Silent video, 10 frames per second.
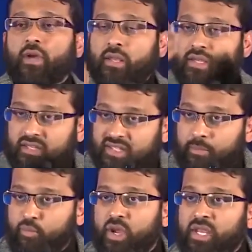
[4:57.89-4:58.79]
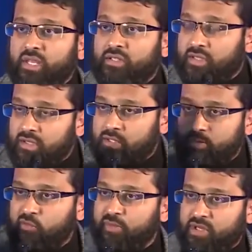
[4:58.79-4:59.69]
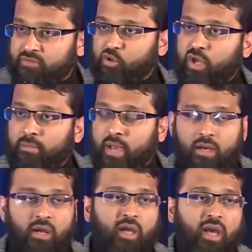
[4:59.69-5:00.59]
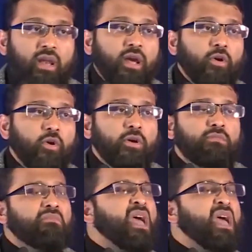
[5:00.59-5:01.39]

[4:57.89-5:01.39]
and contemporaneous to this movement of Juhayman, and I heard